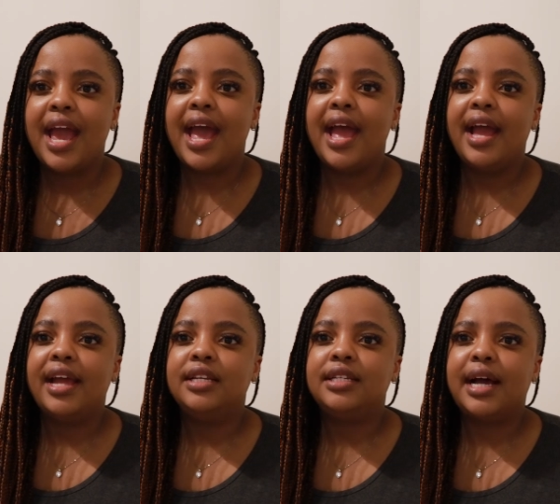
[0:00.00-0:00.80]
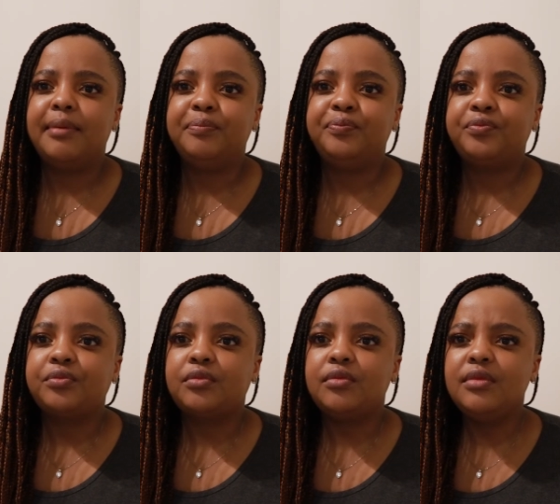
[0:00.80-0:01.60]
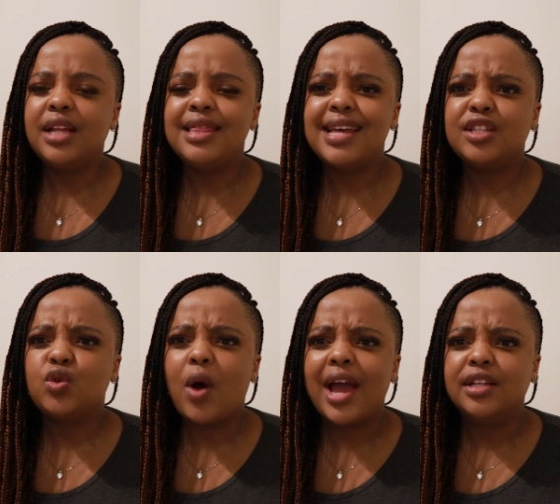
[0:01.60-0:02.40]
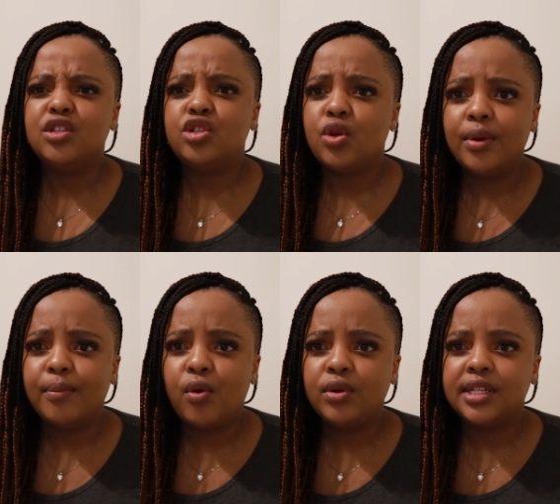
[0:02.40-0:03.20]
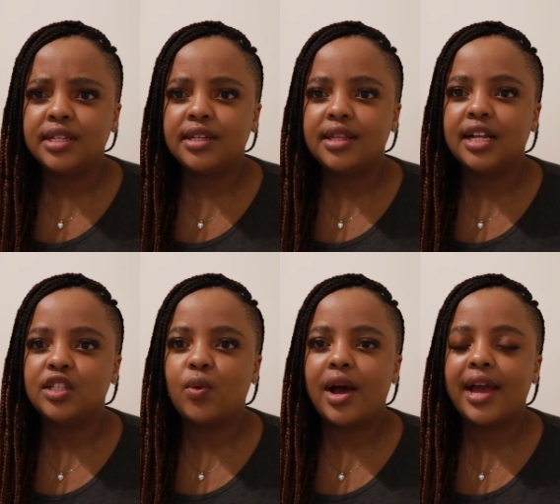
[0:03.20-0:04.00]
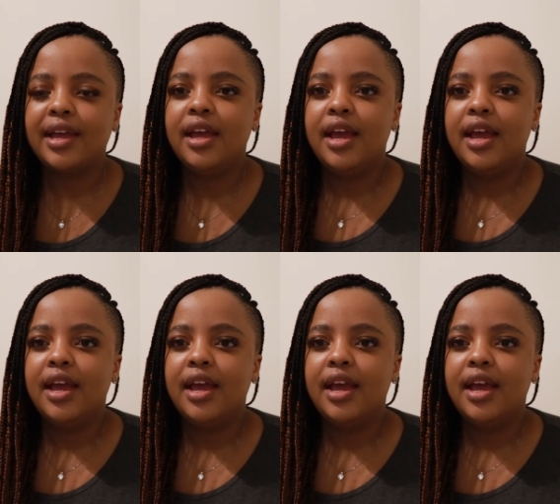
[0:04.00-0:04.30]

And um, that's why it's so important, and that's why